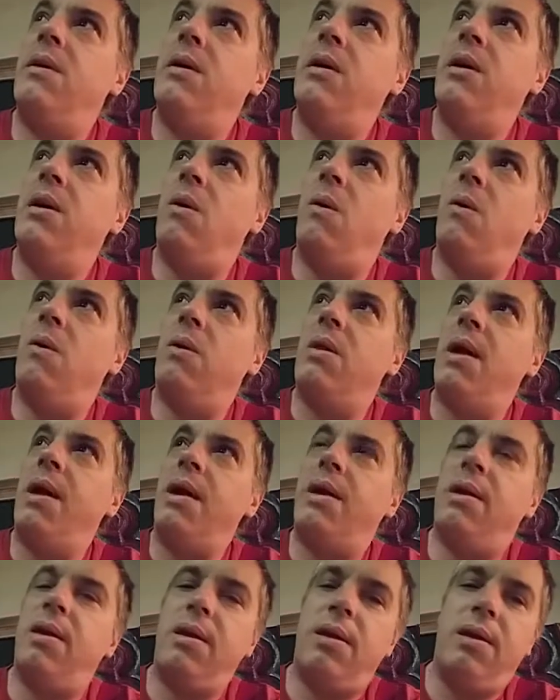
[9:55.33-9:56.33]
you know,
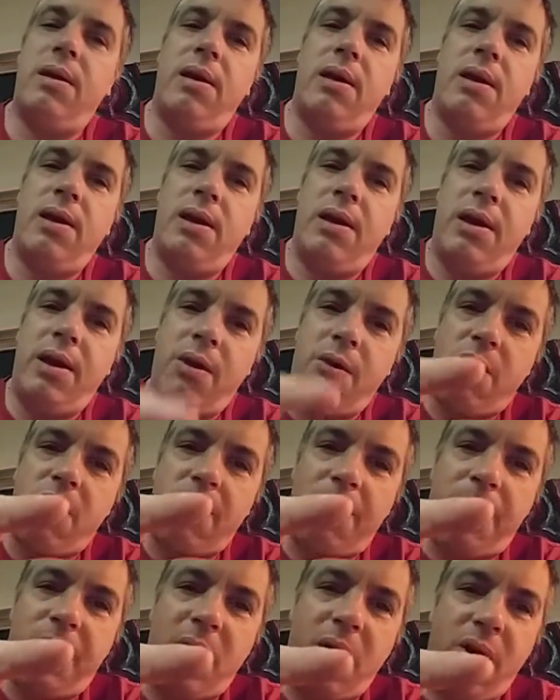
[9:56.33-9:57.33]
like here's
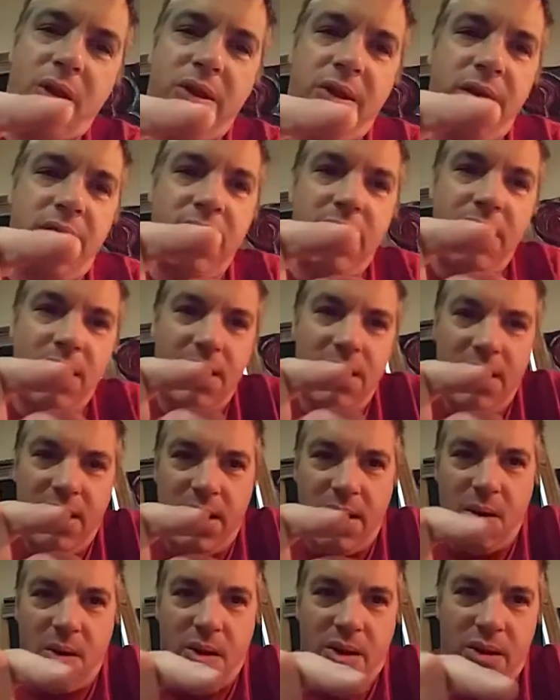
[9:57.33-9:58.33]
a person,
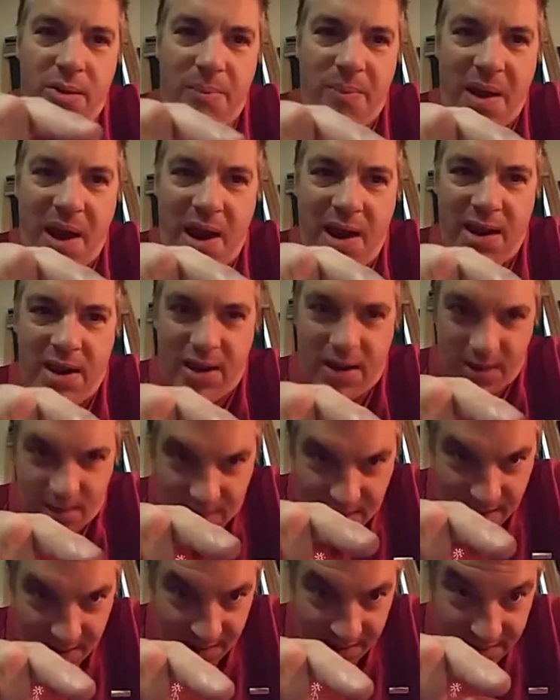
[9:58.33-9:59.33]
here's the painting
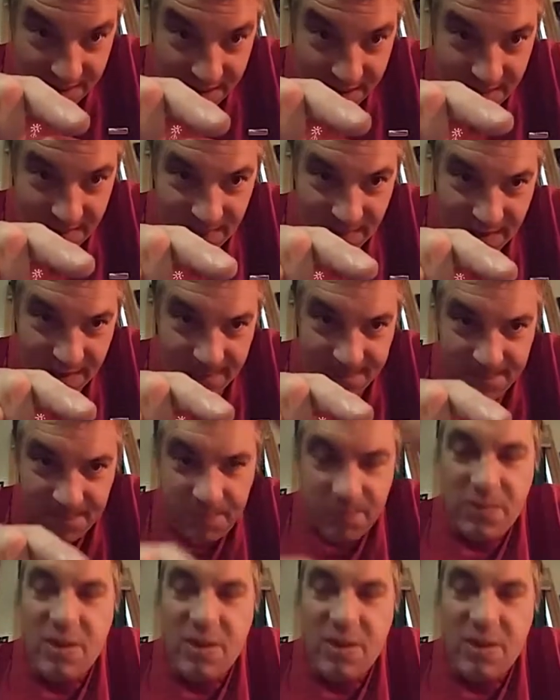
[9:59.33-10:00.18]
kind of thing, right?